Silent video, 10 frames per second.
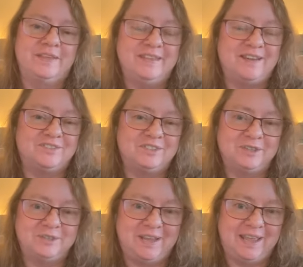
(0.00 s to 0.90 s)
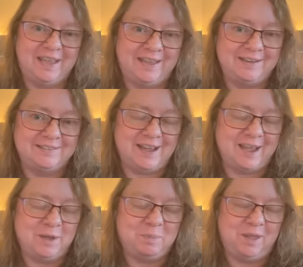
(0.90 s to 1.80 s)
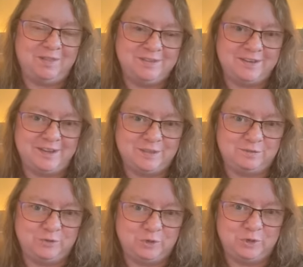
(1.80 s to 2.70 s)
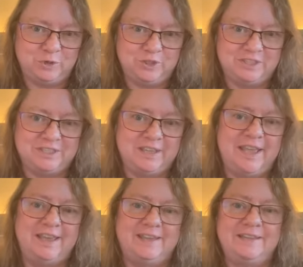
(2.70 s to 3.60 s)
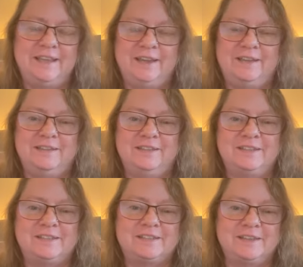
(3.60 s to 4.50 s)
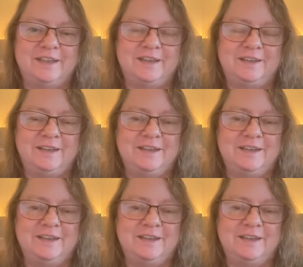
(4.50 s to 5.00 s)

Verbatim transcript: in the afternoon, and I apologize for the delay in getting this uh,